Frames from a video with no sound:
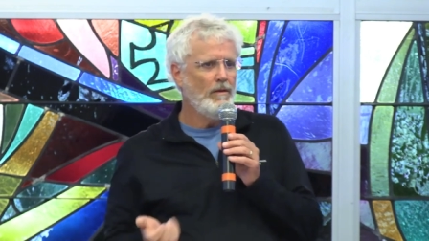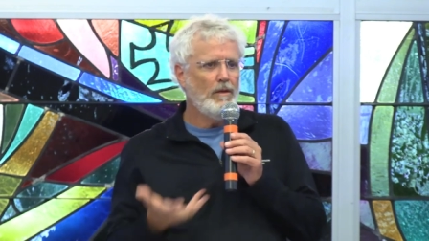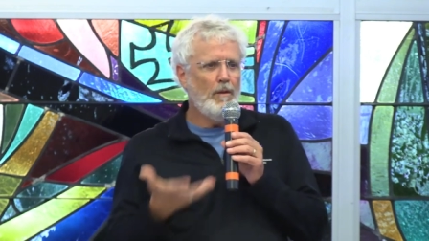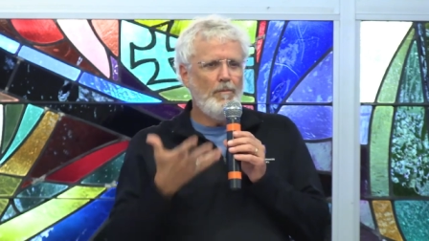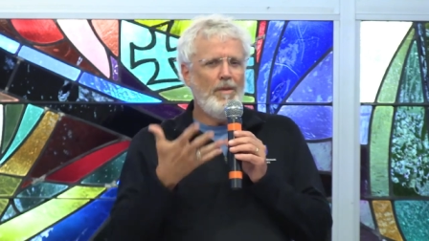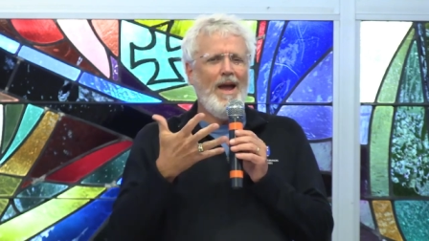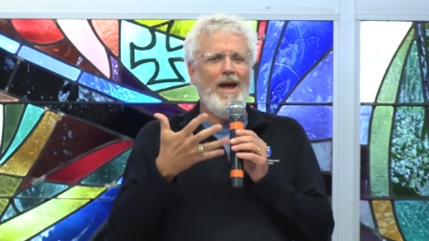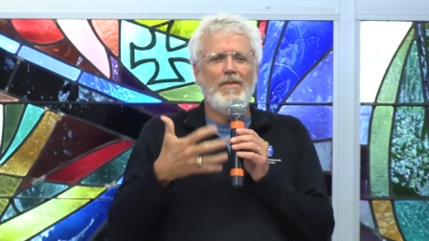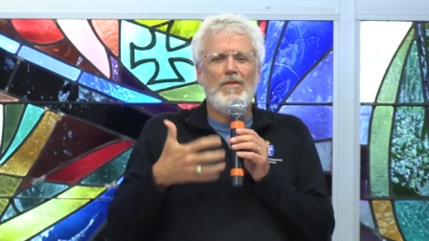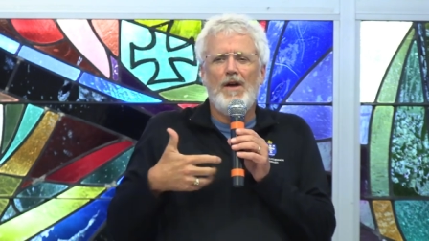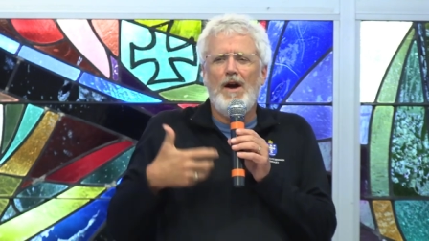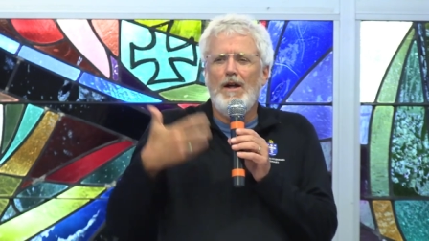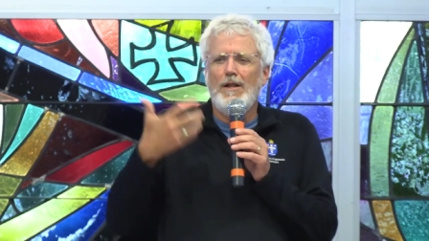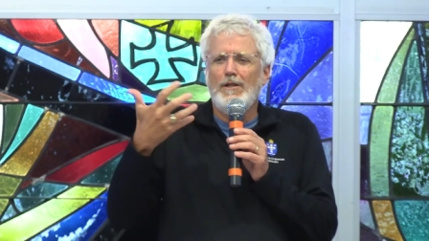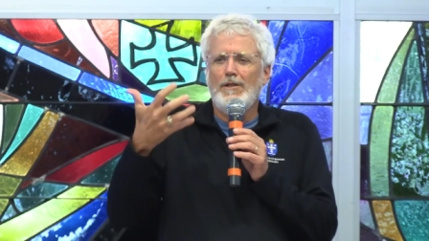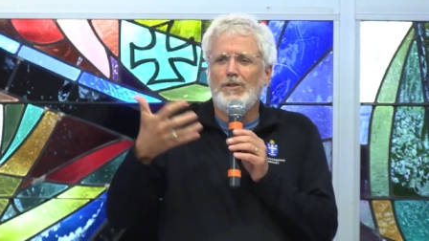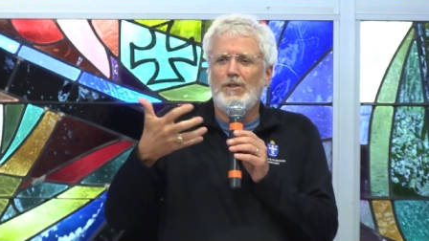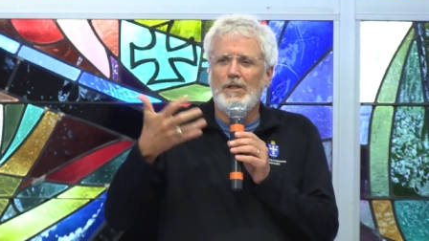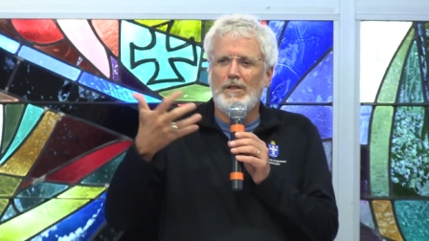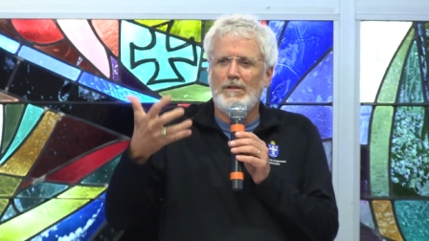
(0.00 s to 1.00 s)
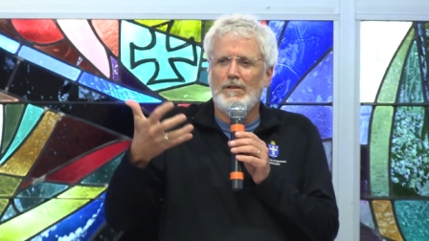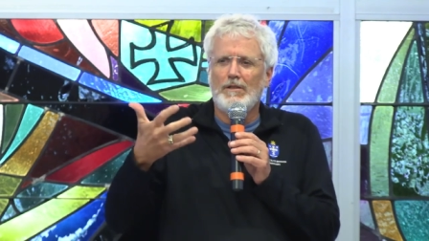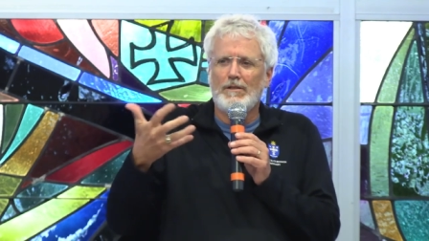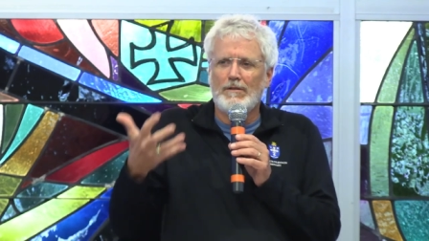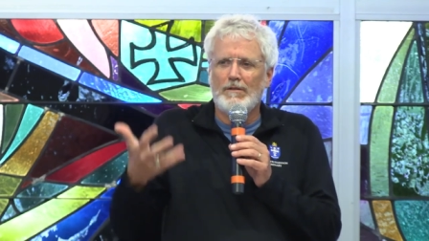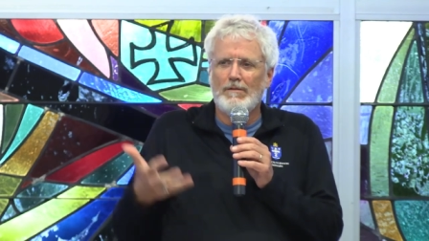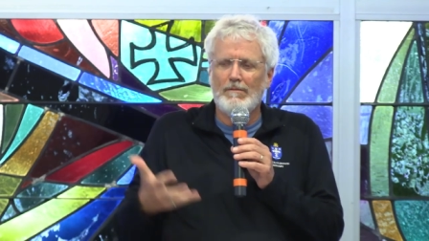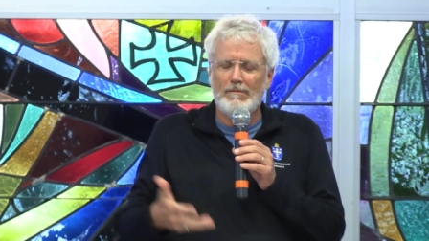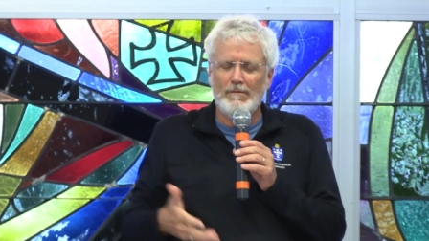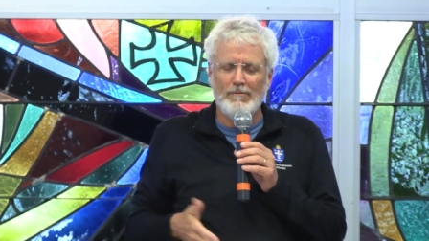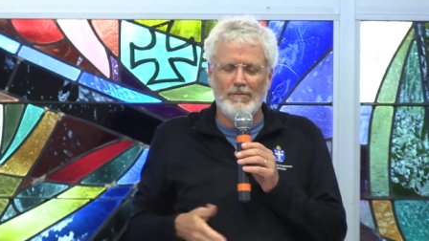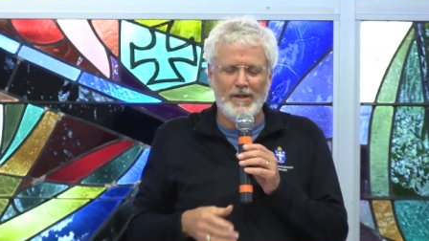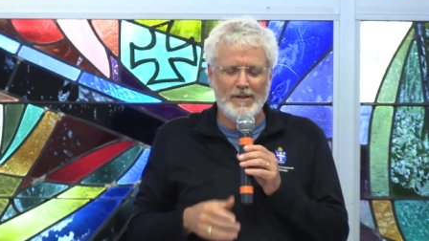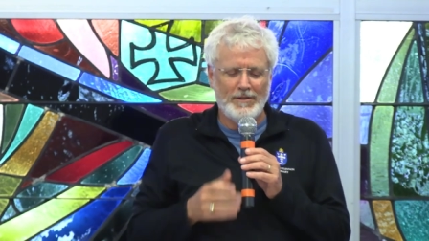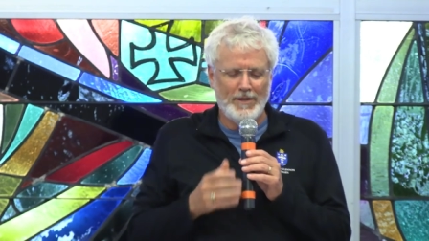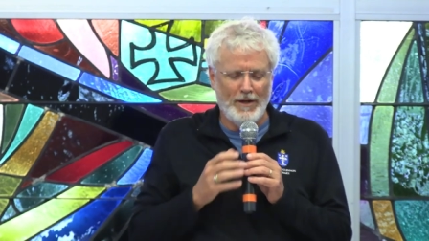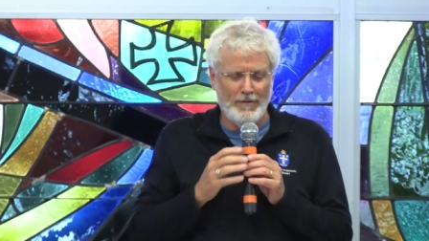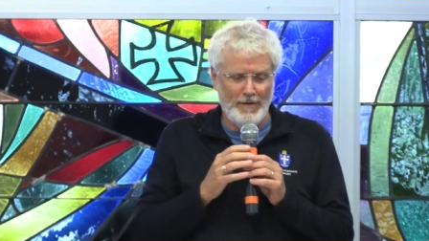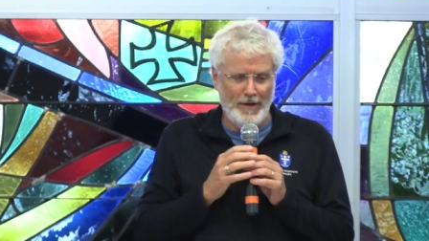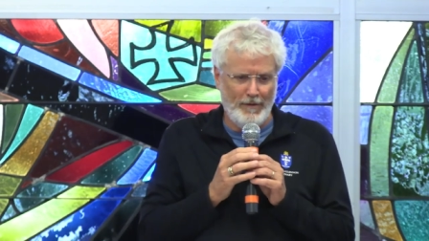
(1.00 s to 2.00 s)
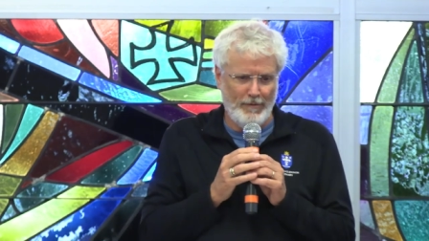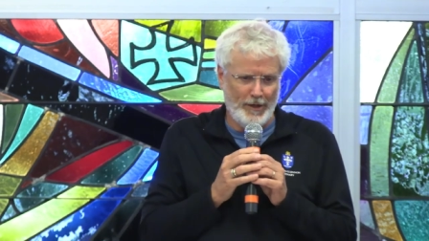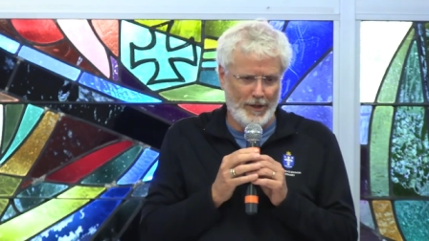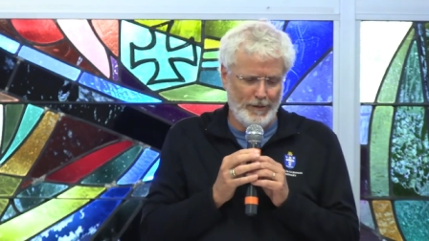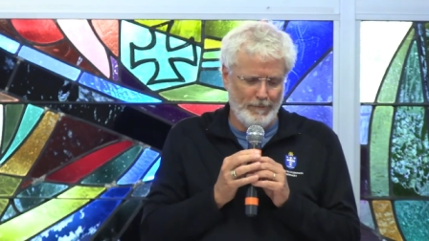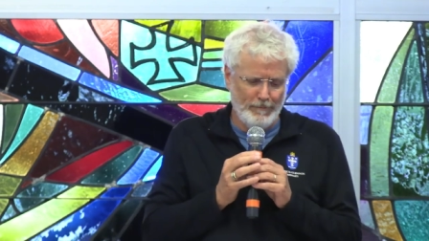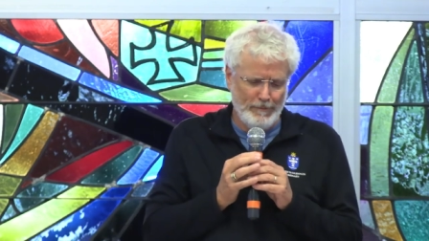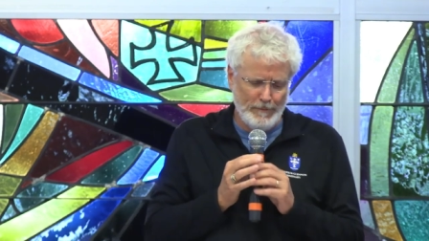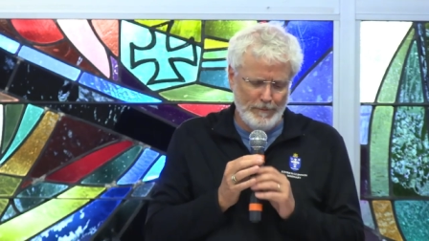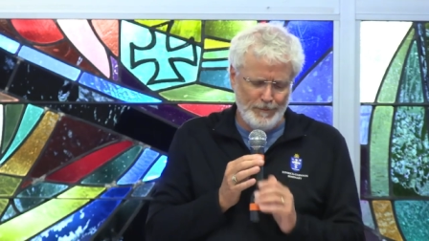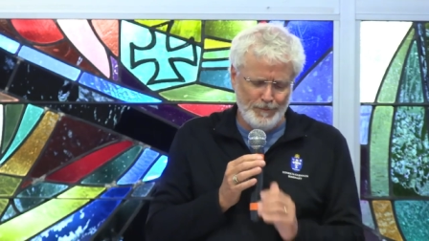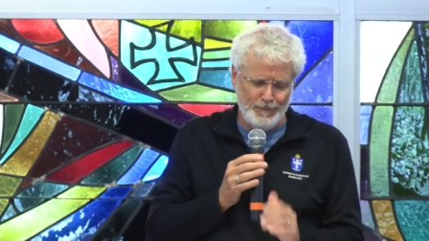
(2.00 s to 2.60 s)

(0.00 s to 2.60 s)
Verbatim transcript: The pathology is just self evident.